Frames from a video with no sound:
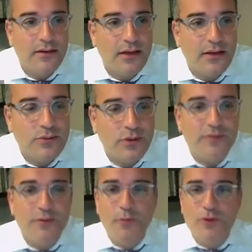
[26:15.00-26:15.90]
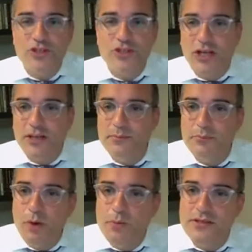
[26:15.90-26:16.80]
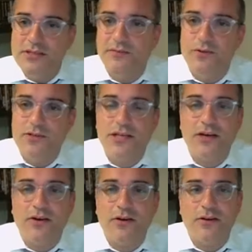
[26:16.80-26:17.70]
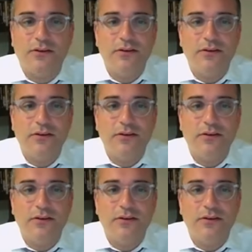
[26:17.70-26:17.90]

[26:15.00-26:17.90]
It's one of the most solemn moments of the Silichot.